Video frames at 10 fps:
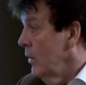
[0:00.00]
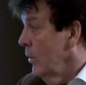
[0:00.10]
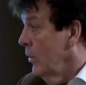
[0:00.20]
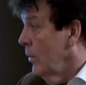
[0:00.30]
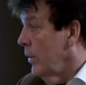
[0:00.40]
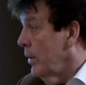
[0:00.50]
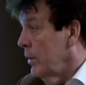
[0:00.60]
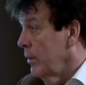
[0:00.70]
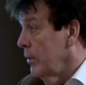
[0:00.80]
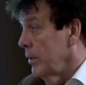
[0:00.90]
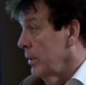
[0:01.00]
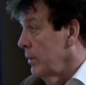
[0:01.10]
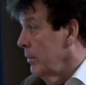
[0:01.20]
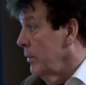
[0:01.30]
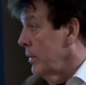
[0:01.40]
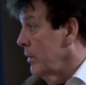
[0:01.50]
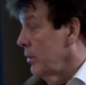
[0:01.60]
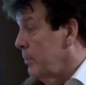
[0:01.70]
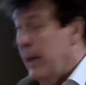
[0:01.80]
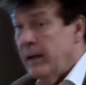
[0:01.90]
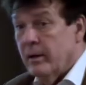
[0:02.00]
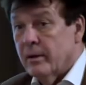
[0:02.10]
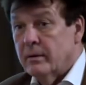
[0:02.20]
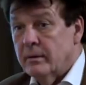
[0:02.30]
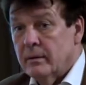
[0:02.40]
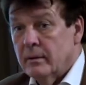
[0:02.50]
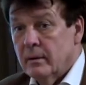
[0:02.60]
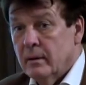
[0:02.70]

or players.